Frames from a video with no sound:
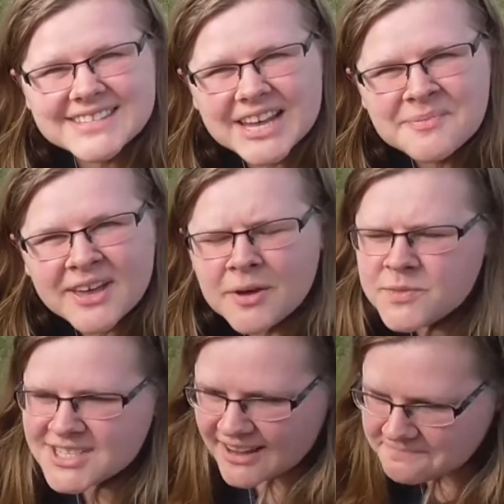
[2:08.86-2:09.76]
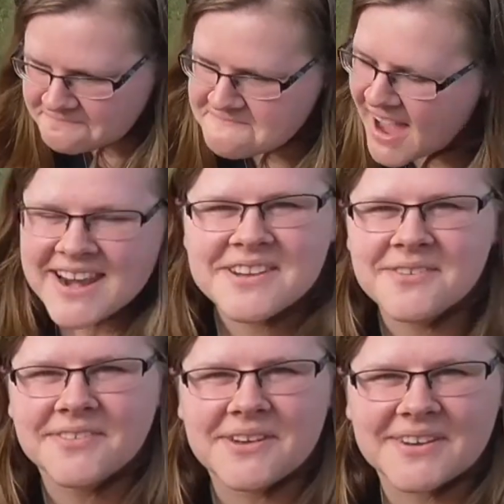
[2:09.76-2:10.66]
coming up, which I didn't
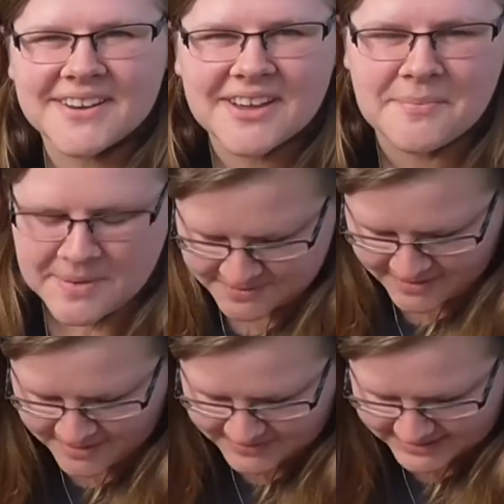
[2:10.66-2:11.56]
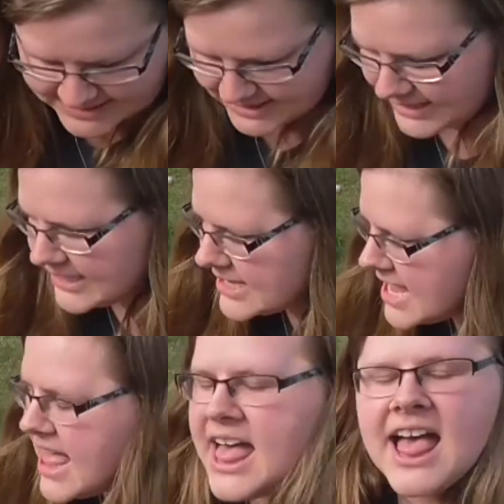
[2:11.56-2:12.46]
know if they were gonna come up or not, but they did.
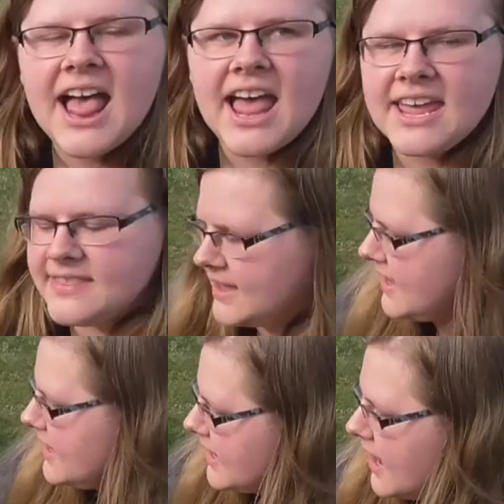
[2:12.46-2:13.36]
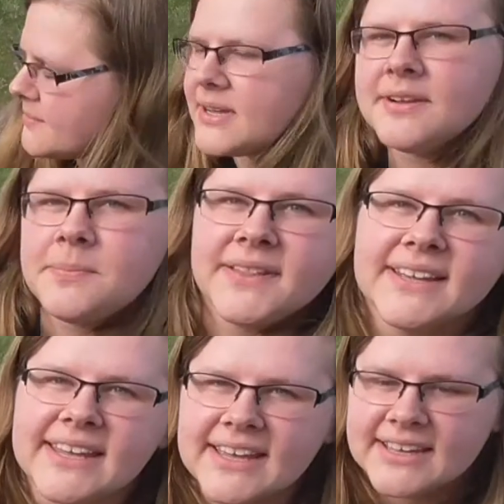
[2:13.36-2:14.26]
And then I'm gonna
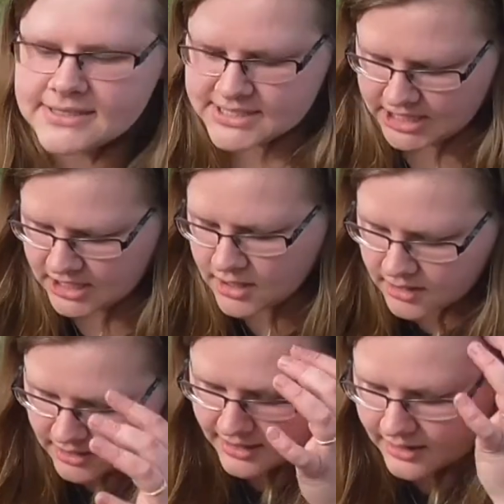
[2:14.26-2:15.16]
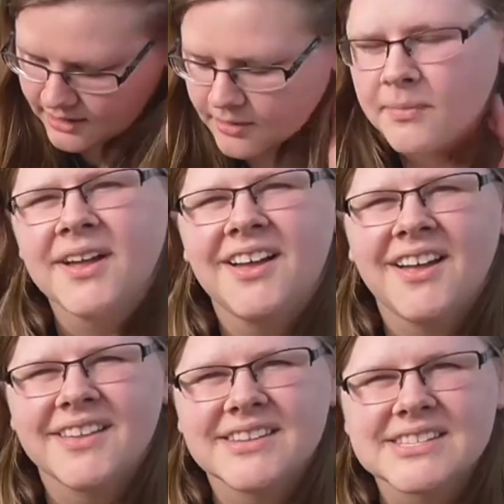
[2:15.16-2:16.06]
plant
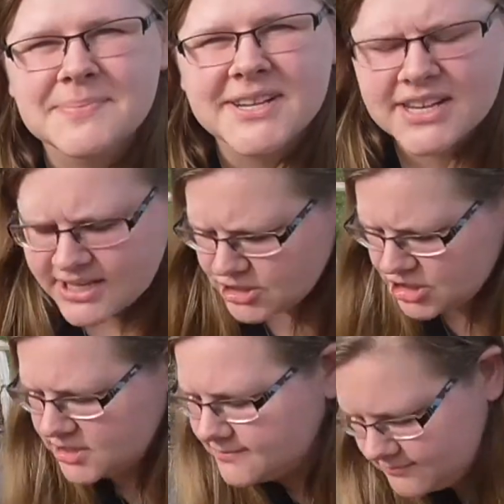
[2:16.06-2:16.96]
the spinach.